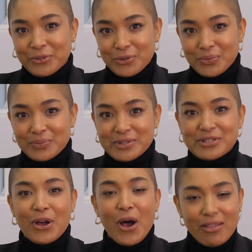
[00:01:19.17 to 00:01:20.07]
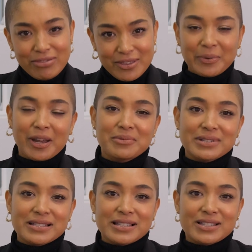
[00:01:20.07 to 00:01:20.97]
rooms on the
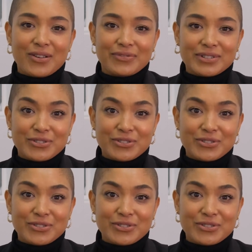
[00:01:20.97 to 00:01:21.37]
premises of a